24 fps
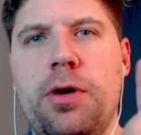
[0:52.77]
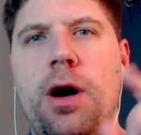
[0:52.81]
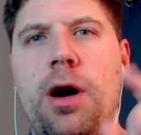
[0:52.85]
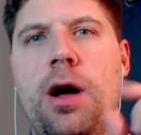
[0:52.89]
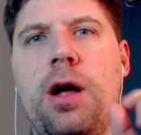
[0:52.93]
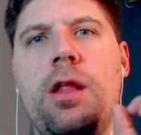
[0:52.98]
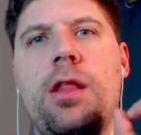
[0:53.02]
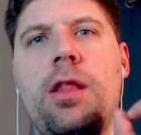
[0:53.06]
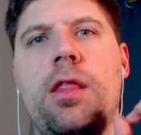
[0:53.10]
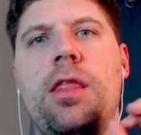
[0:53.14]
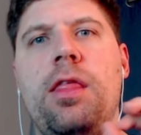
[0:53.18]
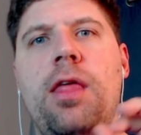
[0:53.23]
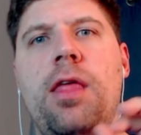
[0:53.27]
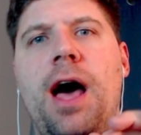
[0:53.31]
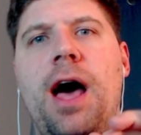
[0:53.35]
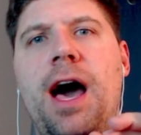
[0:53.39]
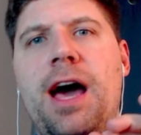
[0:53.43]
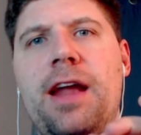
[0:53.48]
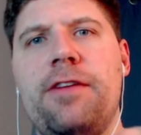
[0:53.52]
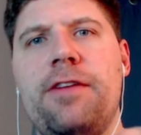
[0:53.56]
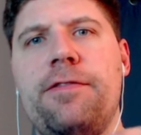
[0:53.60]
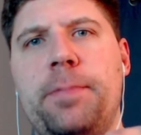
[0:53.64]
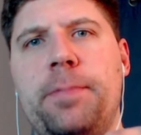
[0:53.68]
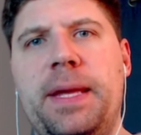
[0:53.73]
a
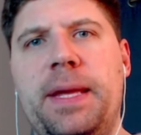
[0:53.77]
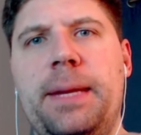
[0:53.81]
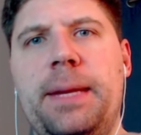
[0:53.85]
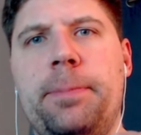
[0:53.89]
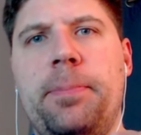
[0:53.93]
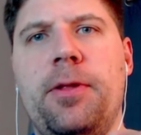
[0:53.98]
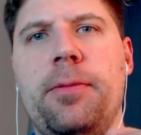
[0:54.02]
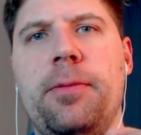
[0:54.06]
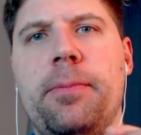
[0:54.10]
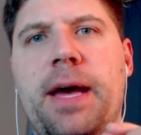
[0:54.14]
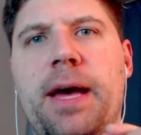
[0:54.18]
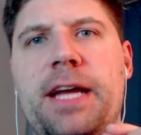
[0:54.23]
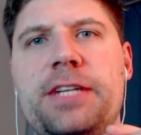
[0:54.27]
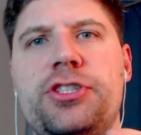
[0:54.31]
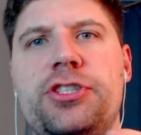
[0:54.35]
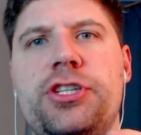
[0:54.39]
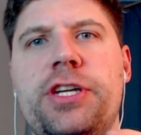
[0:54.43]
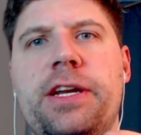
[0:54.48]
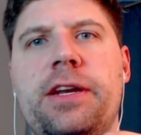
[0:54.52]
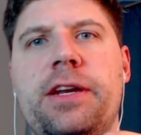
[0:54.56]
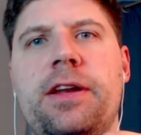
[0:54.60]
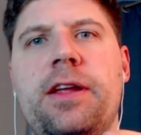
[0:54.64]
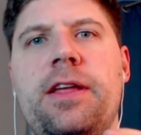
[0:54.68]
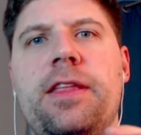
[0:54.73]
lot of people
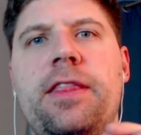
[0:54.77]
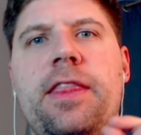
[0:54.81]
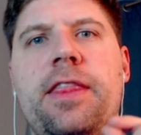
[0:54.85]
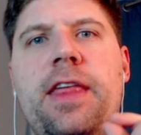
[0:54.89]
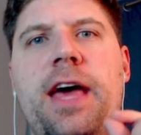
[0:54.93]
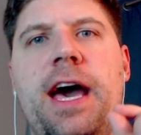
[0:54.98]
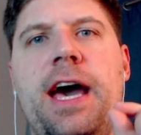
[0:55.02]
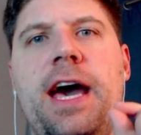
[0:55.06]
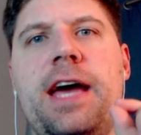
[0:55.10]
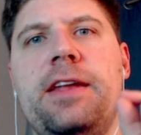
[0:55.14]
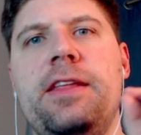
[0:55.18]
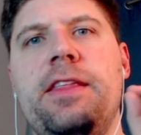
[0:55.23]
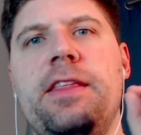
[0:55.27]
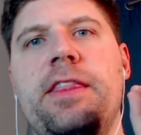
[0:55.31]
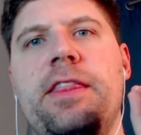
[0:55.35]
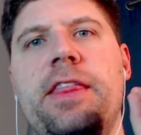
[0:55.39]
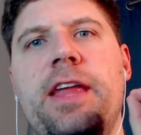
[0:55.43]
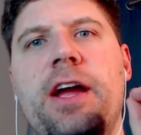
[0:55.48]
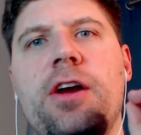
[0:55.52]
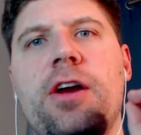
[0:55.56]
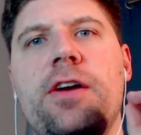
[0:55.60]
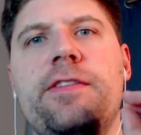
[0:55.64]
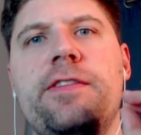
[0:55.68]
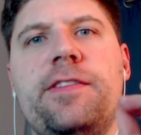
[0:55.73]
mentioned that
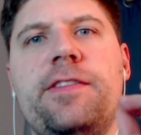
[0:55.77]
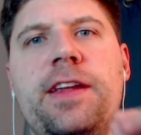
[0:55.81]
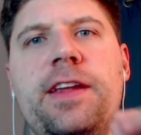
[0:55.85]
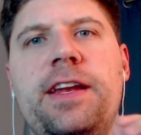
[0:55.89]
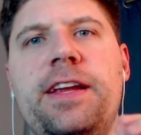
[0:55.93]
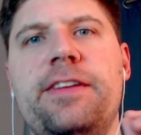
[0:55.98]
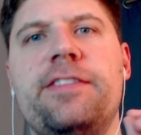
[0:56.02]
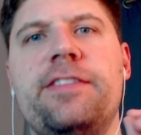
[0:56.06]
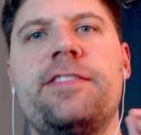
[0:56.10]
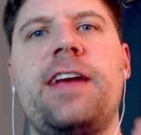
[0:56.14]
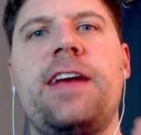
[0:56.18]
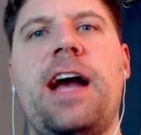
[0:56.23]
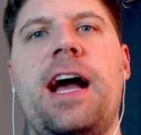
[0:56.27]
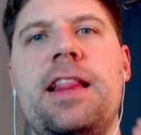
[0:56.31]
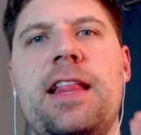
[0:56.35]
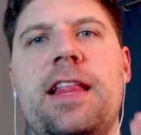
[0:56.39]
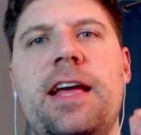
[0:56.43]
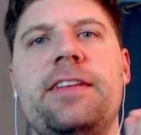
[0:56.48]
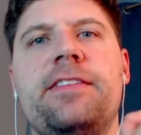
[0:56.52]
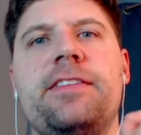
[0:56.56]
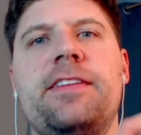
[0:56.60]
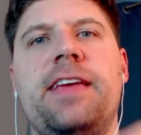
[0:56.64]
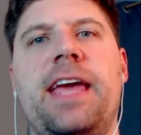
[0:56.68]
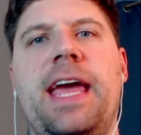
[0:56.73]
their City
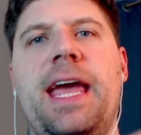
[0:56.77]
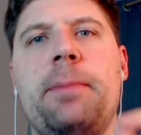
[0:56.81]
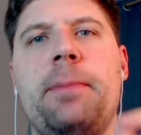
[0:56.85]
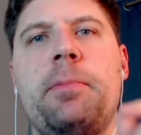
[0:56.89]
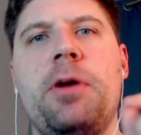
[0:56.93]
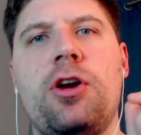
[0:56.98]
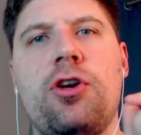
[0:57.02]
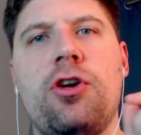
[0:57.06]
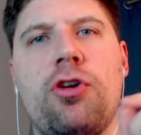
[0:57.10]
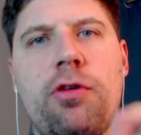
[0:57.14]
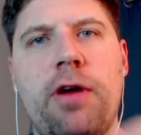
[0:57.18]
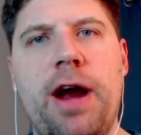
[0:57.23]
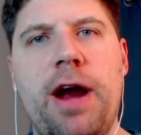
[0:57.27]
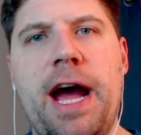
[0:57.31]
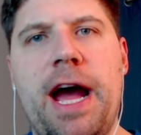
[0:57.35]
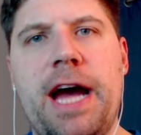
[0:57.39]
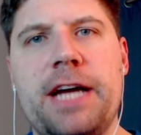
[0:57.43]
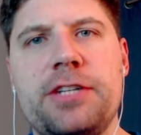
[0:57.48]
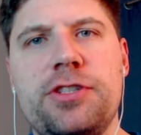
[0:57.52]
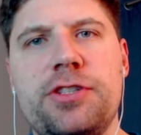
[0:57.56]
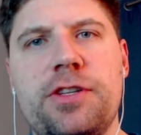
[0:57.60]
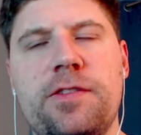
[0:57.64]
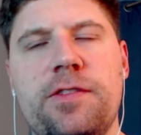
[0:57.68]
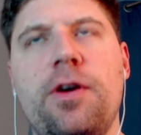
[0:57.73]
Skylines game
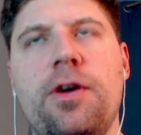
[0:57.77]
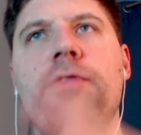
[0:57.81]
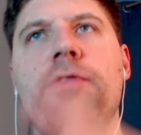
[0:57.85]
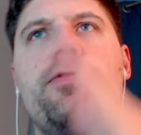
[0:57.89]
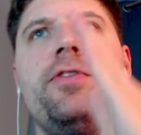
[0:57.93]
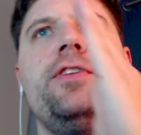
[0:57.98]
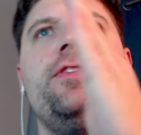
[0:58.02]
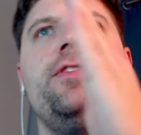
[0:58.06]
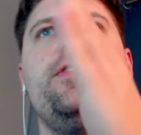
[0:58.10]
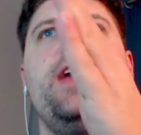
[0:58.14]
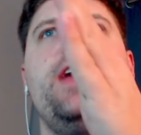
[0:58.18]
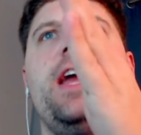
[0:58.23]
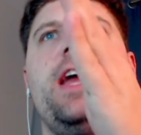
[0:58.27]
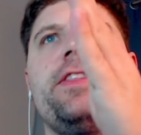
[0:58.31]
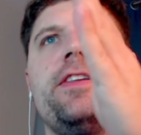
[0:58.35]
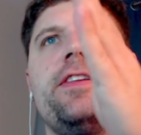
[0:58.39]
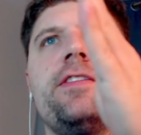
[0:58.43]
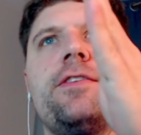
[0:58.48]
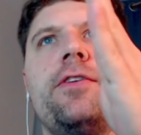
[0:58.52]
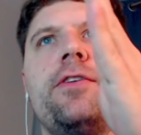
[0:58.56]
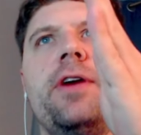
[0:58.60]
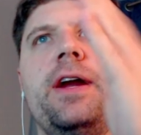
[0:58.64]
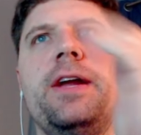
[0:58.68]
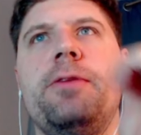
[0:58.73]
crashed. So if you see on the
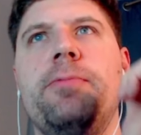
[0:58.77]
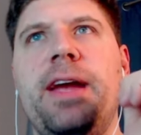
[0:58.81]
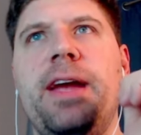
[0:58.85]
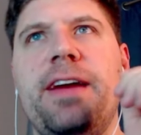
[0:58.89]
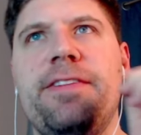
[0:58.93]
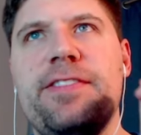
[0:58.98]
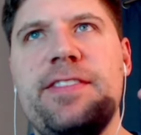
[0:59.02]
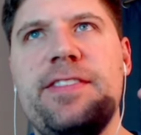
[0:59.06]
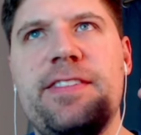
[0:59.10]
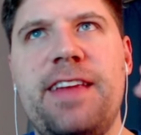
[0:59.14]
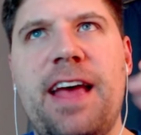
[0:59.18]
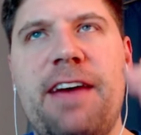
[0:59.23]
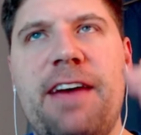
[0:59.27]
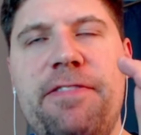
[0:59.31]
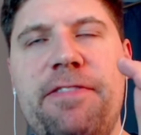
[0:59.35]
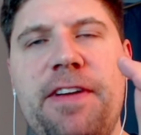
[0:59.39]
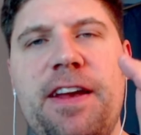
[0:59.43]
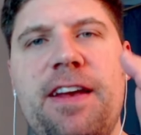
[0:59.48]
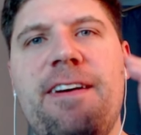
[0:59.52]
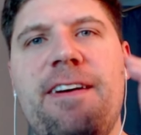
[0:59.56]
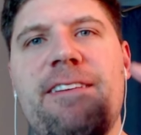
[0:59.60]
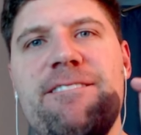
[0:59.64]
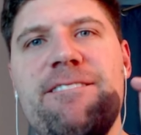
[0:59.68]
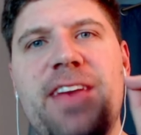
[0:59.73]
screen, we have
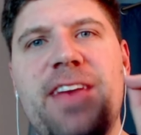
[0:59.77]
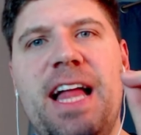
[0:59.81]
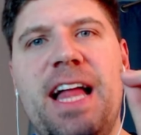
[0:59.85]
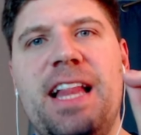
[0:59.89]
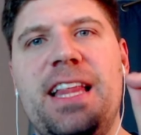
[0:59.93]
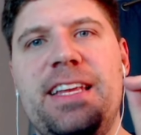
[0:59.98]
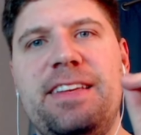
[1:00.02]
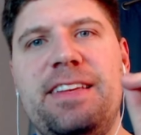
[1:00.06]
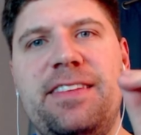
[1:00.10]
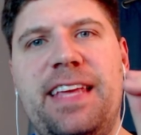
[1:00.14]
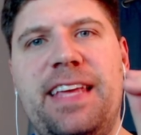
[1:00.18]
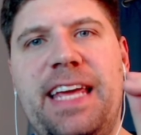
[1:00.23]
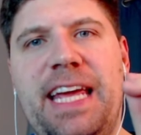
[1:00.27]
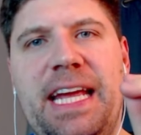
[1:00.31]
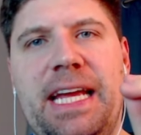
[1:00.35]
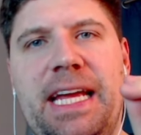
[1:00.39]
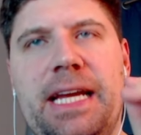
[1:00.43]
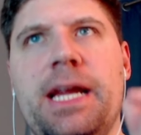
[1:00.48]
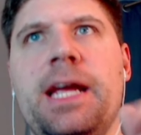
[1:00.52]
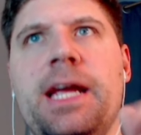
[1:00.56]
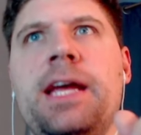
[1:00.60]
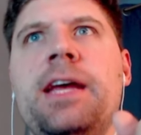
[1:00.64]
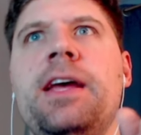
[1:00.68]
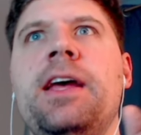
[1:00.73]
Stefan Valentin,
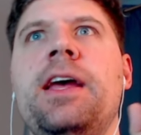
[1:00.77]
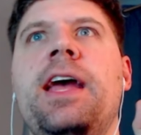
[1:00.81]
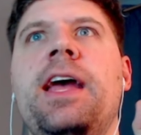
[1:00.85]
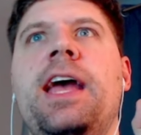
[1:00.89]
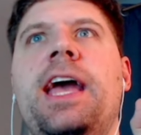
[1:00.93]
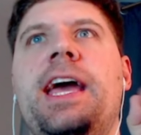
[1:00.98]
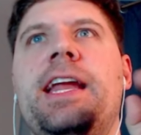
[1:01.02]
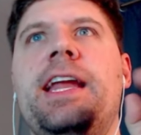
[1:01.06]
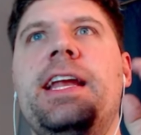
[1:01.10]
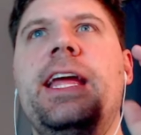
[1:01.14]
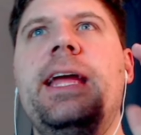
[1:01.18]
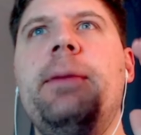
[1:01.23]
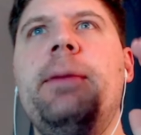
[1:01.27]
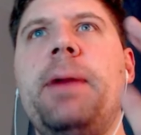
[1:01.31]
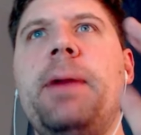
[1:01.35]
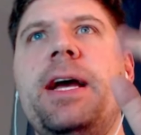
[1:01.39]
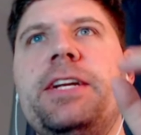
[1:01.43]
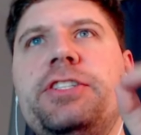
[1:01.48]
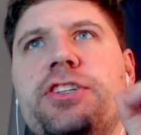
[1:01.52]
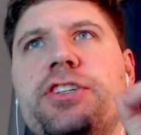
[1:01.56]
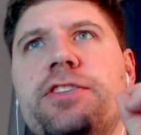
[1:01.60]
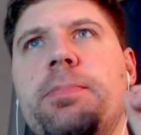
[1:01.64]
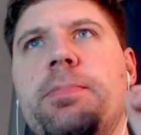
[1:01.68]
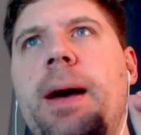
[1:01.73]
and he
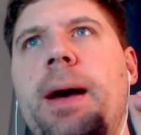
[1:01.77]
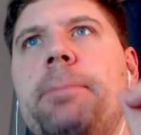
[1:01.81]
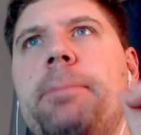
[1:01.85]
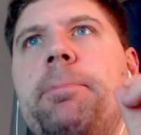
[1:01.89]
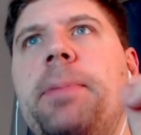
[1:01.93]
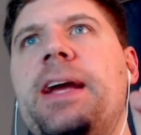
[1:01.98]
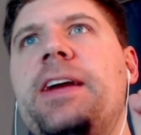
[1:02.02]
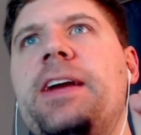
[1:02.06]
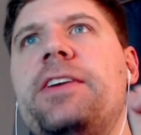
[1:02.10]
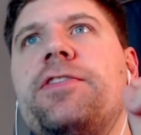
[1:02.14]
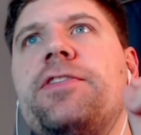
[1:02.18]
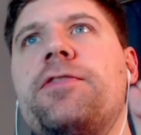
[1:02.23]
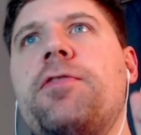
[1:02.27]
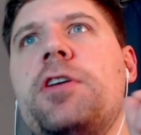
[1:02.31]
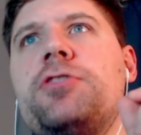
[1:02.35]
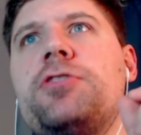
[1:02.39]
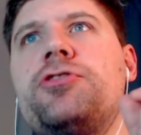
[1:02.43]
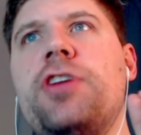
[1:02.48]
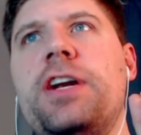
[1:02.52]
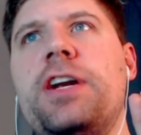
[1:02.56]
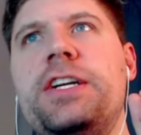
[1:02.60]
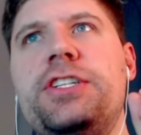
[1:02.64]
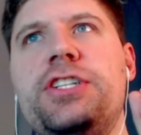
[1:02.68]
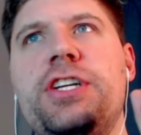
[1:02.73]
mentions, my biggest
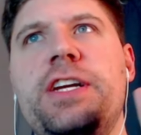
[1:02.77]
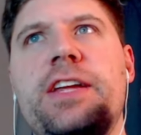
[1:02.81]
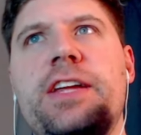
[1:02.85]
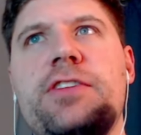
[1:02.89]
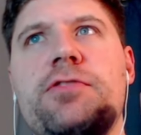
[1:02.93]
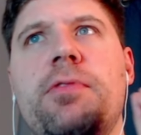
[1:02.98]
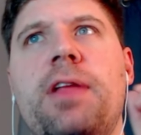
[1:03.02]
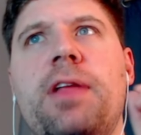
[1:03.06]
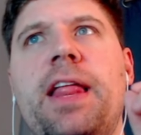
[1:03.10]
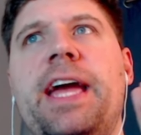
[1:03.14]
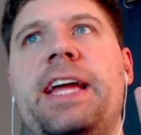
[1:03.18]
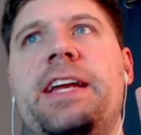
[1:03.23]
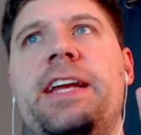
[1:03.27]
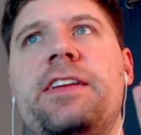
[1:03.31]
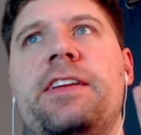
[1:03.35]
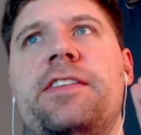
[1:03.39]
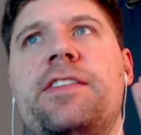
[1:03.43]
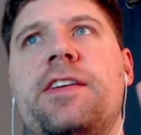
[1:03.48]
frustration is related to